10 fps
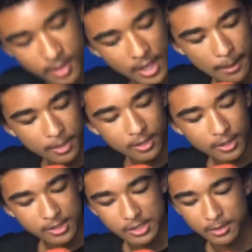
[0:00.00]
Hammond
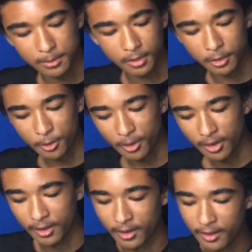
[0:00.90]
Collection Blue,
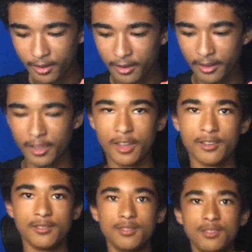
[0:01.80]

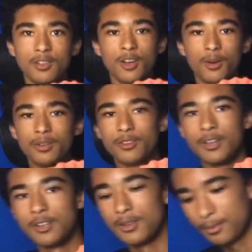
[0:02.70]
and Owen
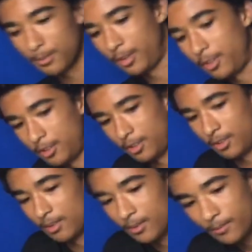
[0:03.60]
Grady, which is just